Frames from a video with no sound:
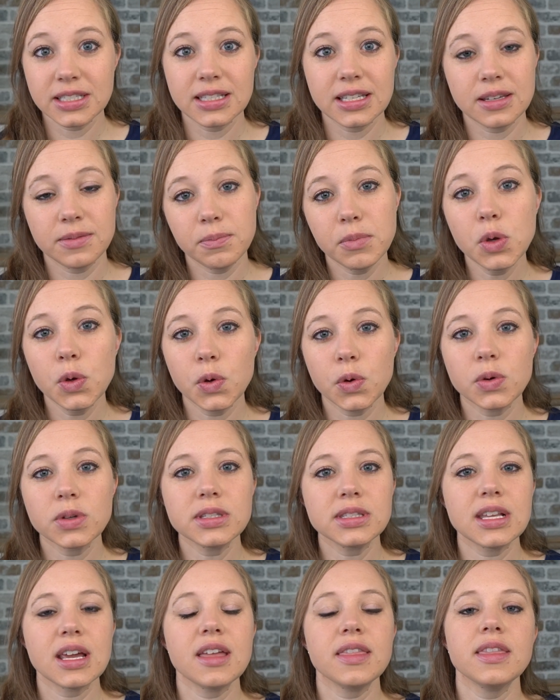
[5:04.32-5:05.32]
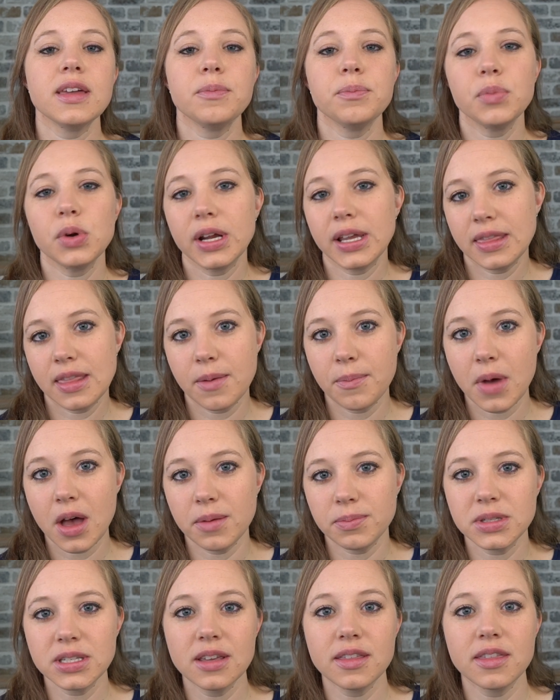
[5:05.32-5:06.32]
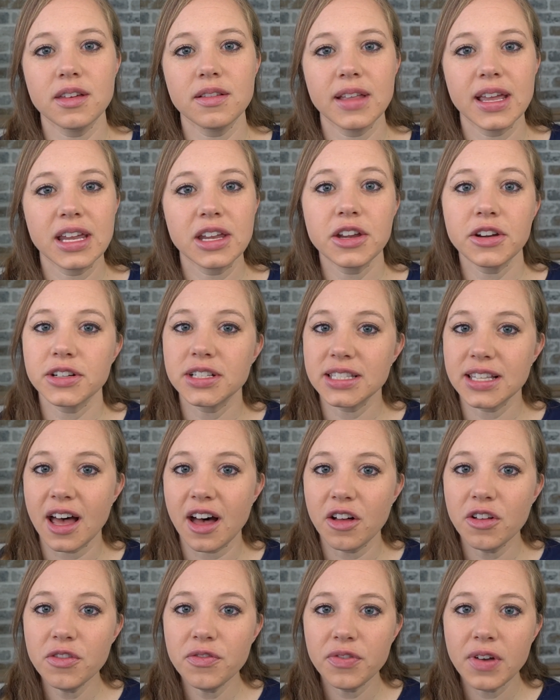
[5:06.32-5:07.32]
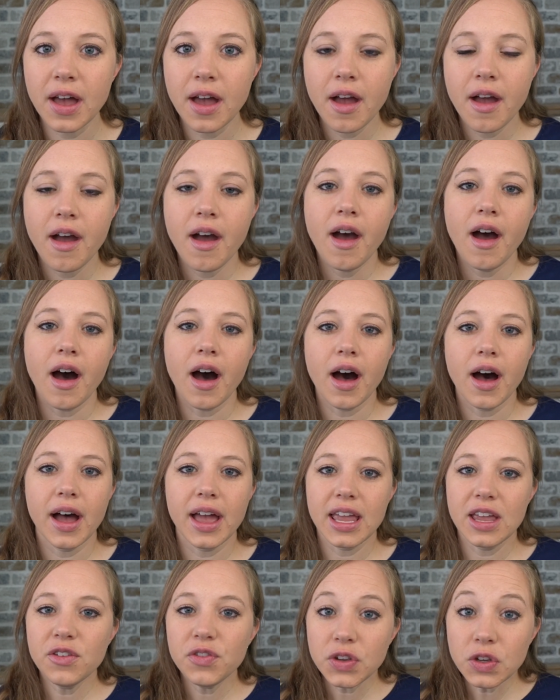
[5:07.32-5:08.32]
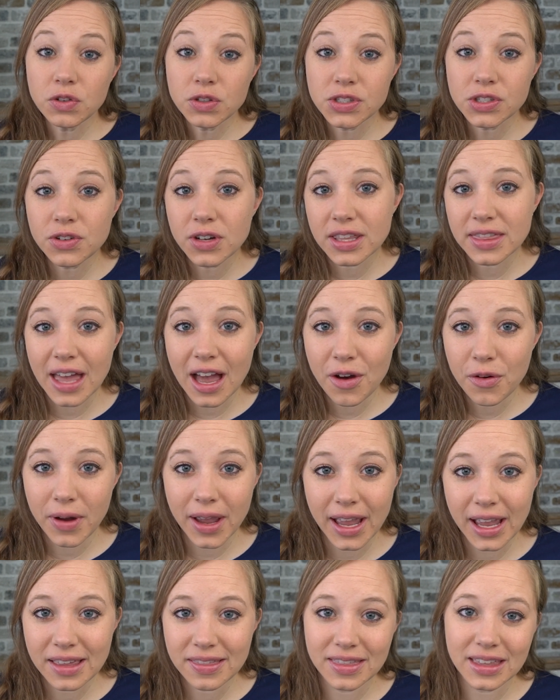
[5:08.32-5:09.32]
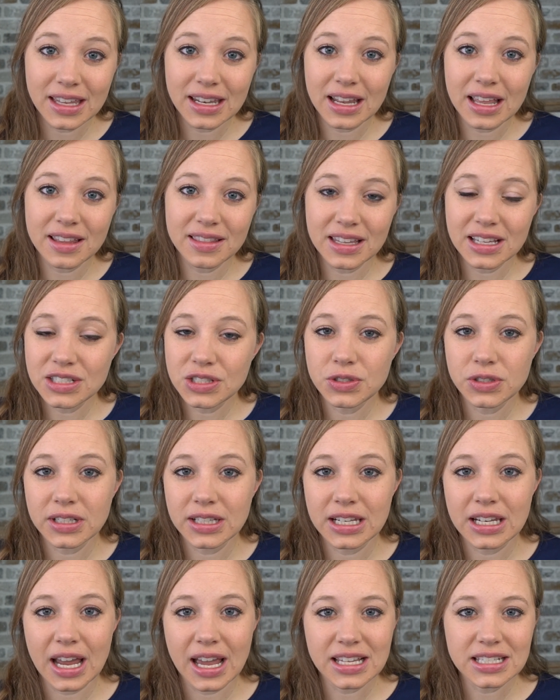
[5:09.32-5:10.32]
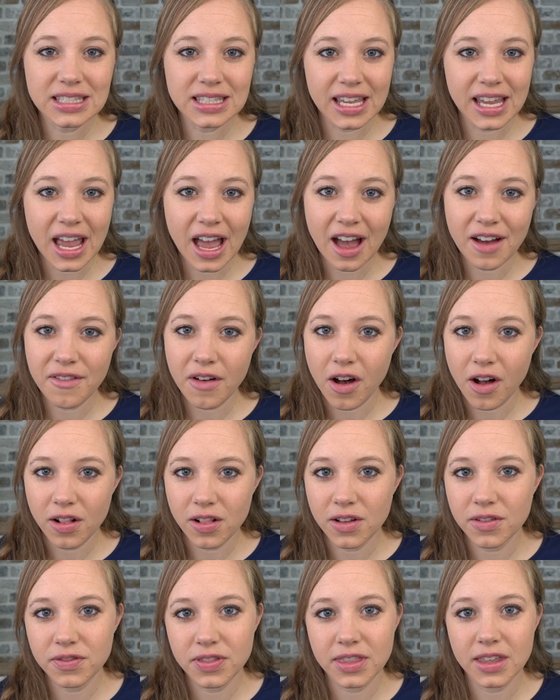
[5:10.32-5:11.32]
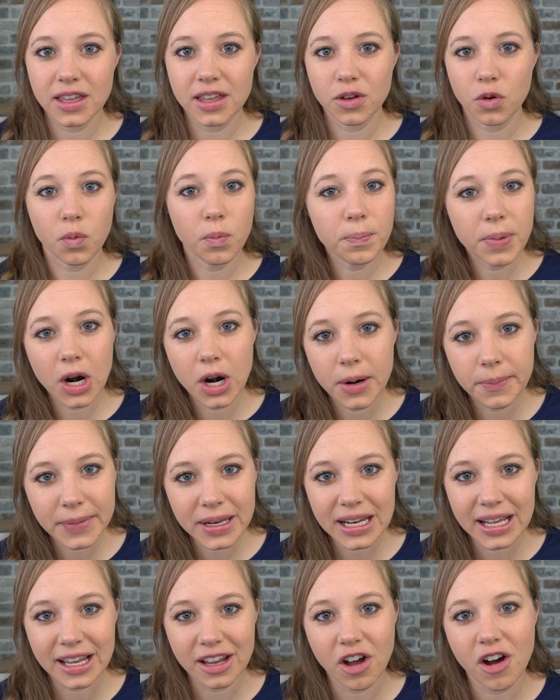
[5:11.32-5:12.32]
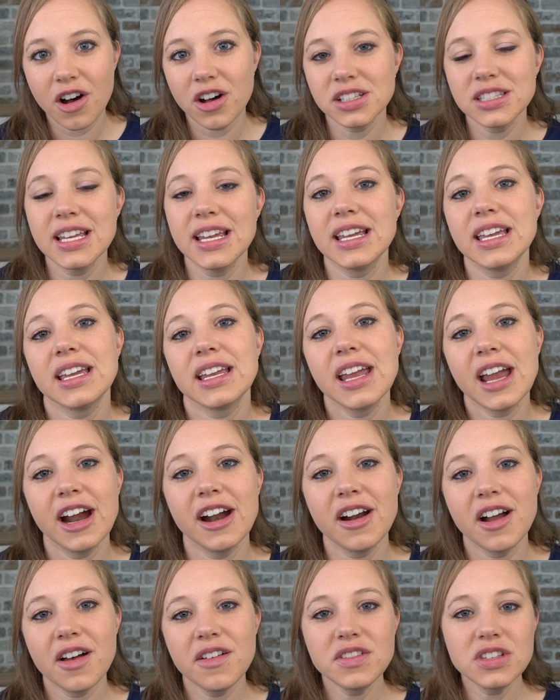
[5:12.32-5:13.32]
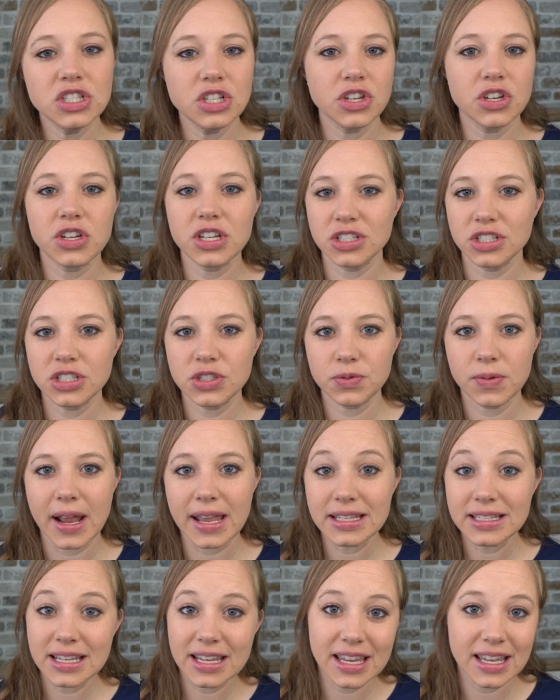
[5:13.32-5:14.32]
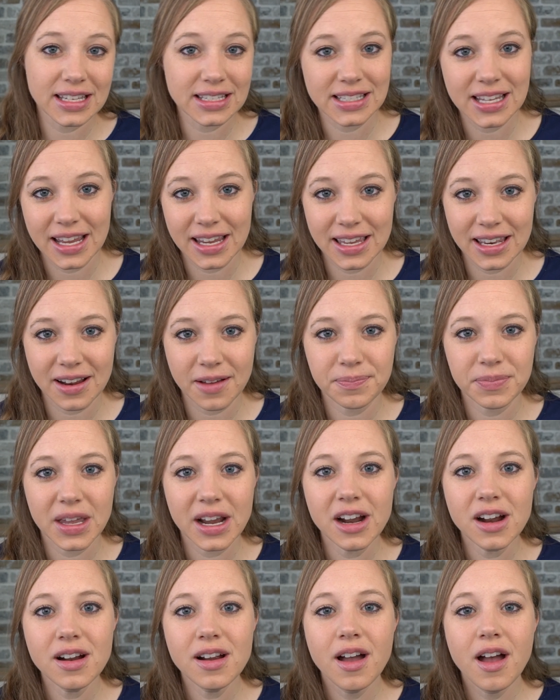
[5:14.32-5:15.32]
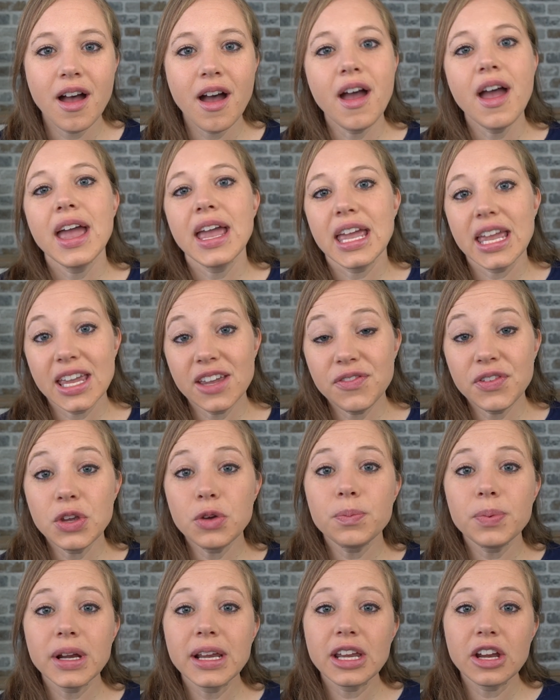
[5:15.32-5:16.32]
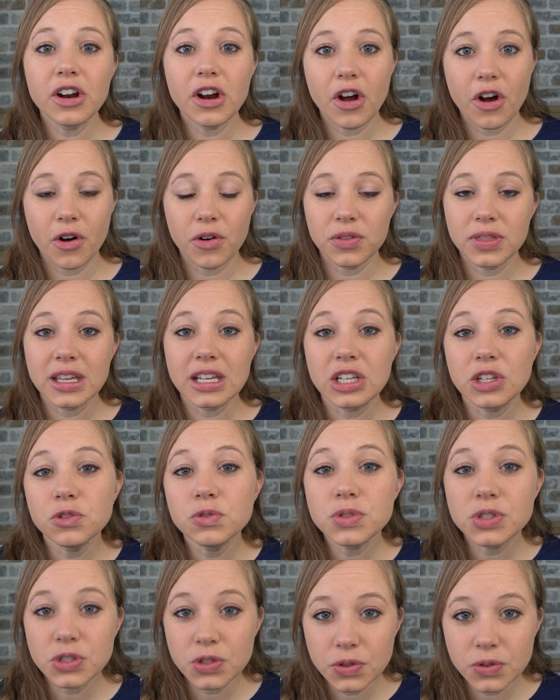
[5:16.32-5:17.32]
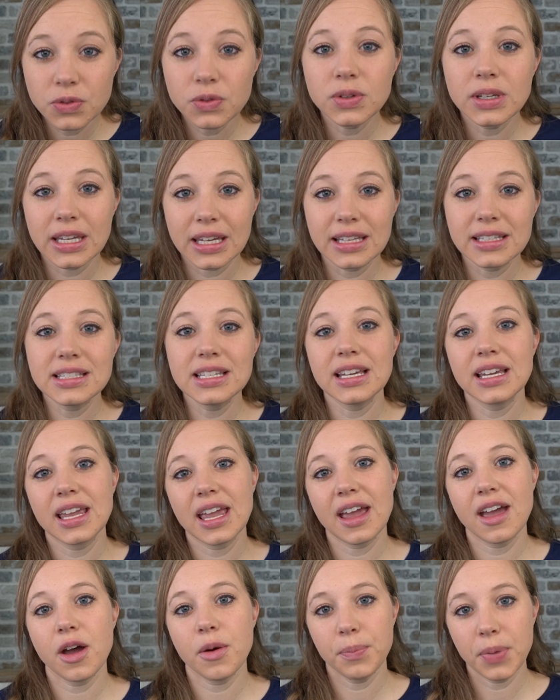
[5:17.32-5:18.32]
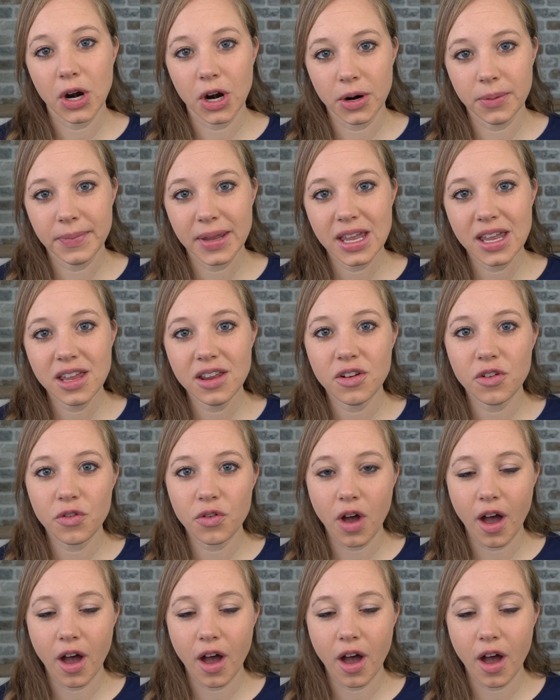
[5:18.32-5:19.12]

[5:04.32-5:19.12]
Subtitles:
is in Moose, and then bring them up to the lake yourself. If you do it that way, then that's really nice. They have all of the permitting all taken care of, so you can just rent it and take it up there. If you bring your own, then you do need to get a permit,